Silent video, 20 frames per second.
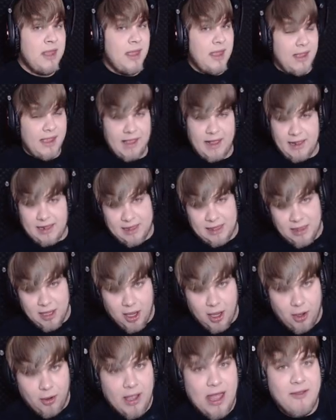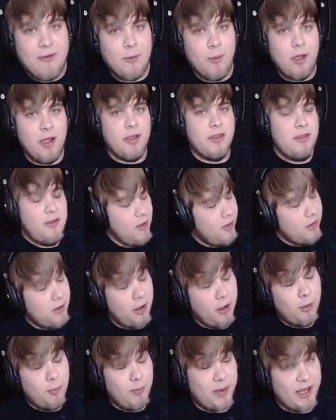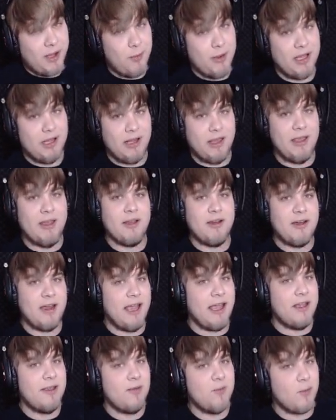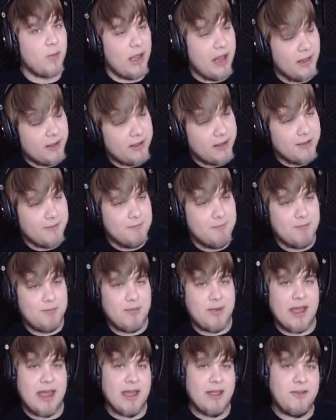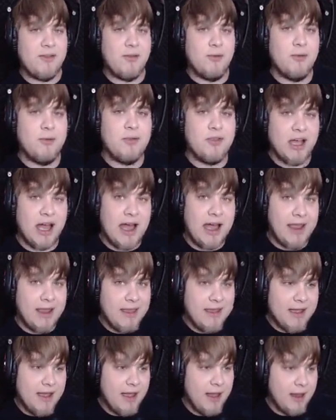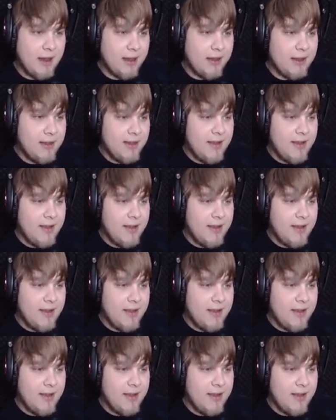Hello everyone, your home by Will here and welcome back to Die Young.